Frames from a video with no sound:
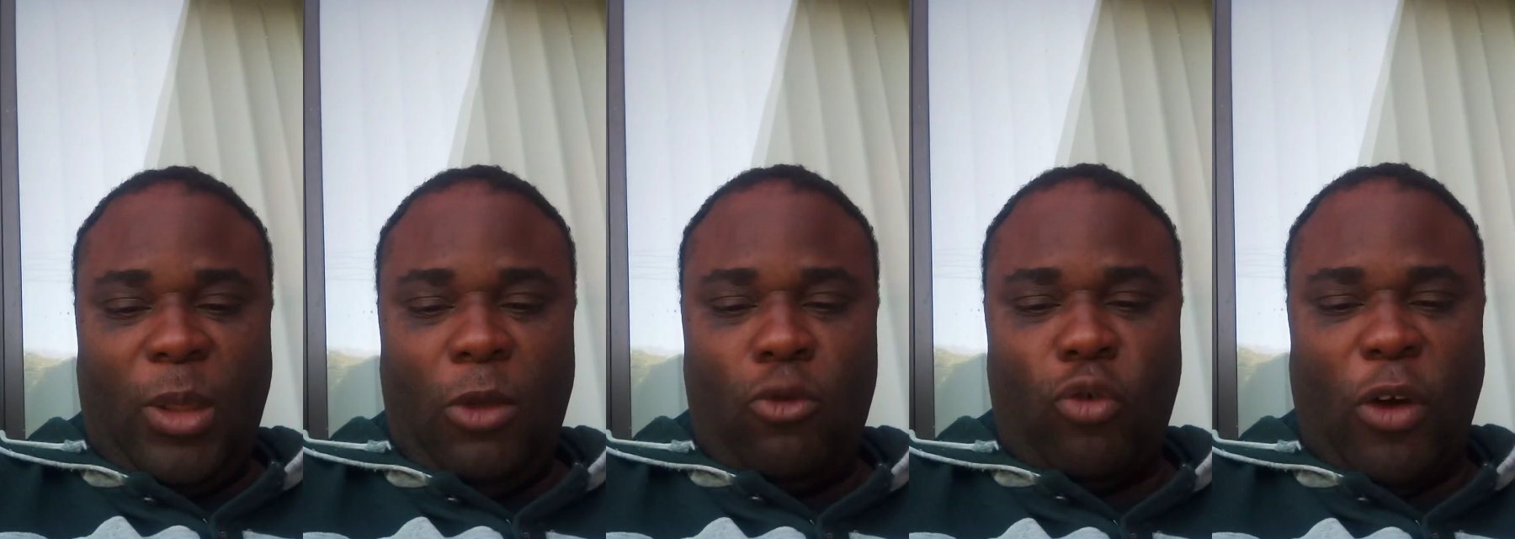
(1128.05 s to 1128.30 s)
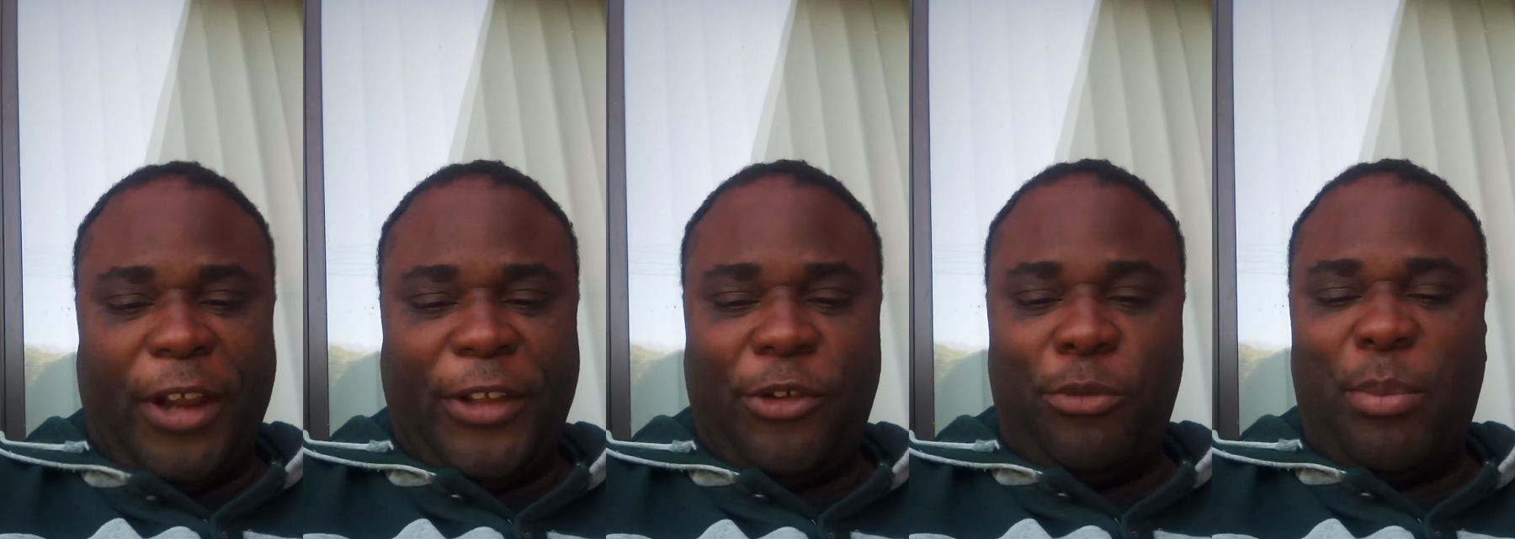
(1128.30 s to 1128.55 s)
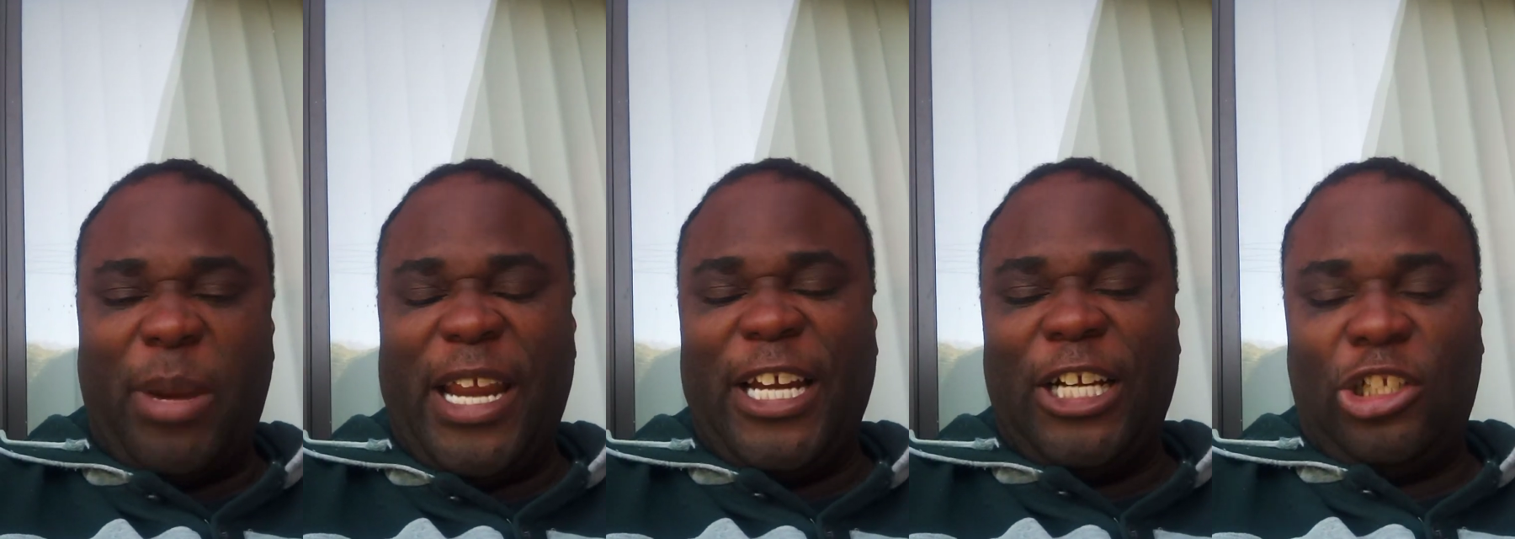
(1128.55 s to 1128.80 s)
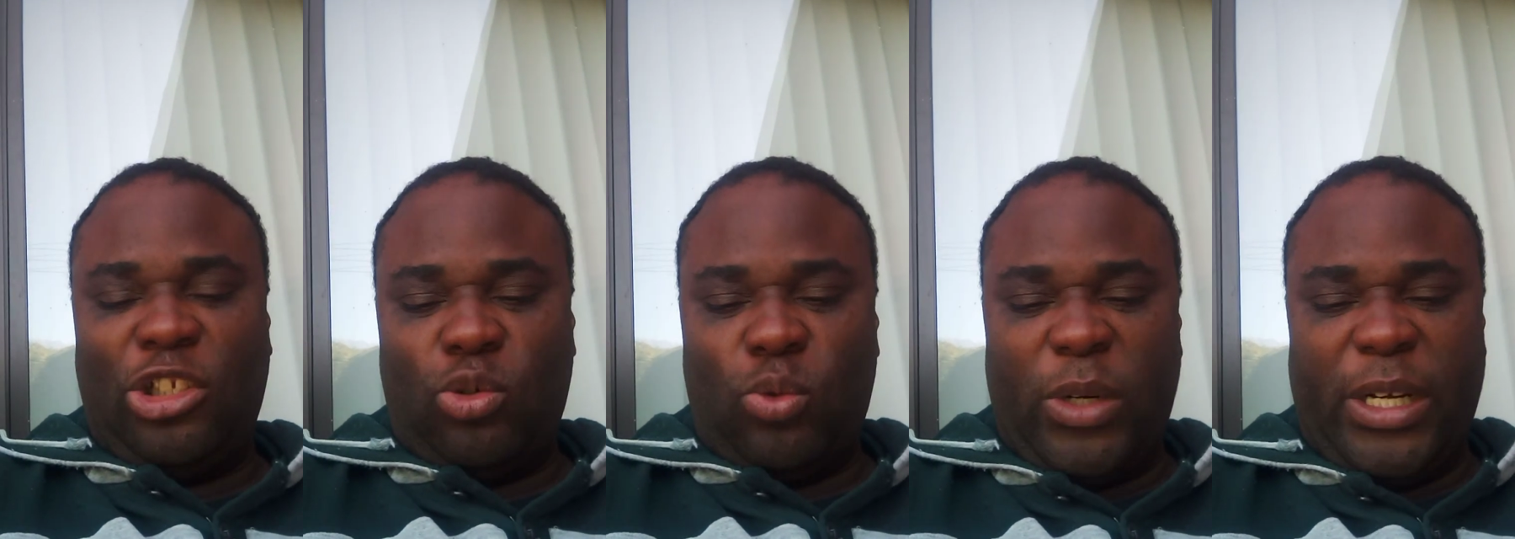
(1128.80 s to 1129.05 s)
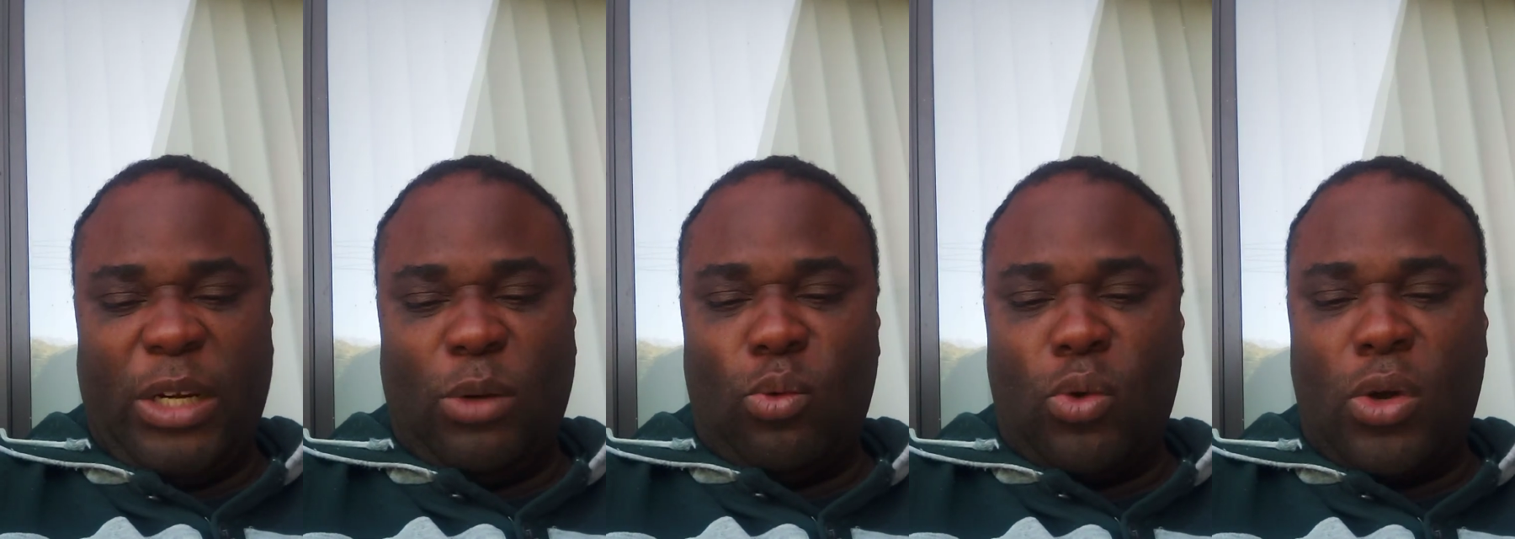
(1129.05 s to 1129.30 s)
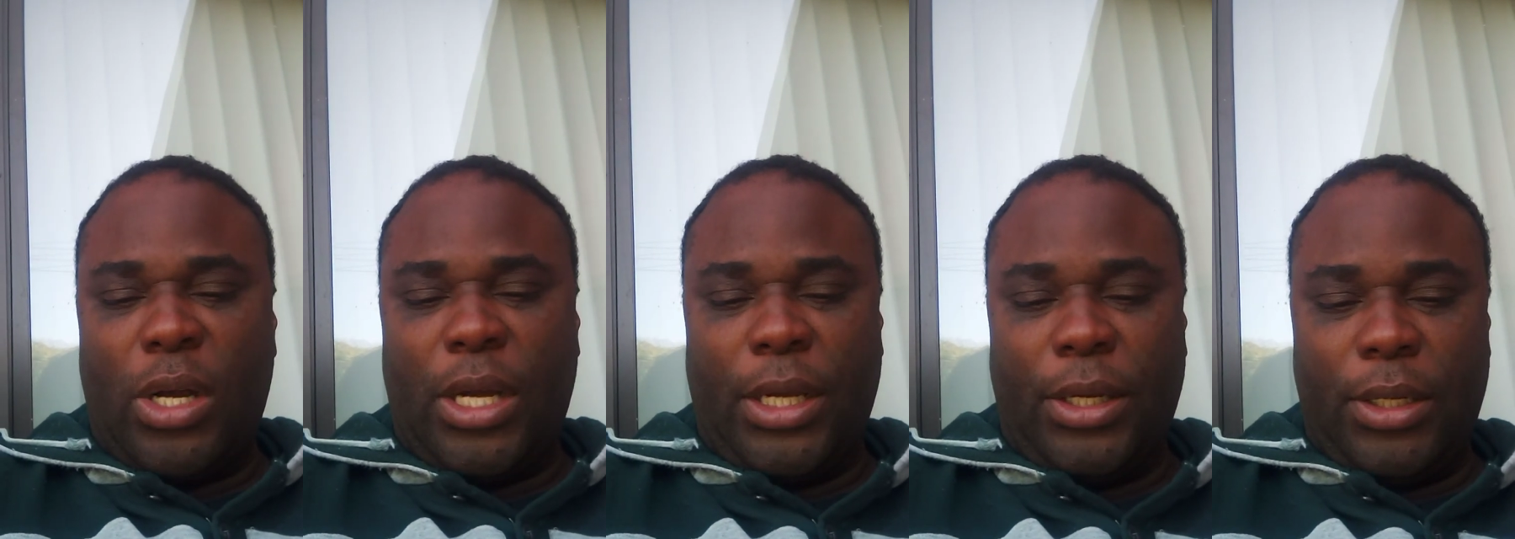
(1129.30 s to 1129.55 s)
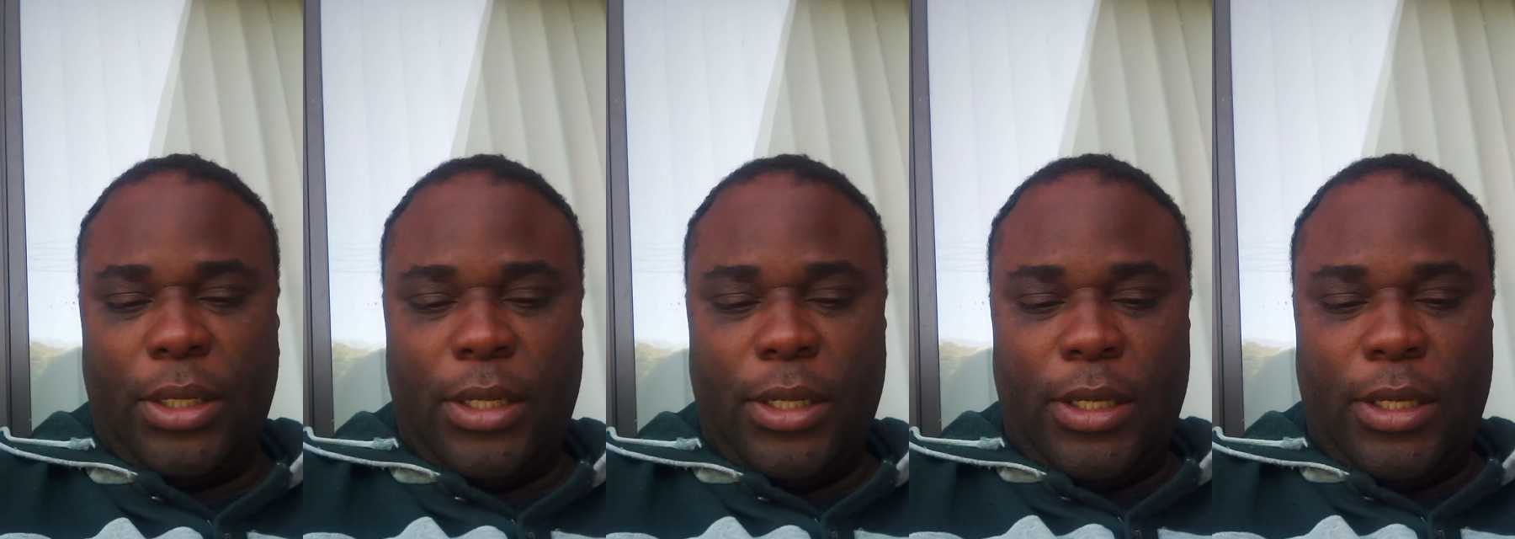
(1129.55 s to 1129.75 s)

WrestleMania 21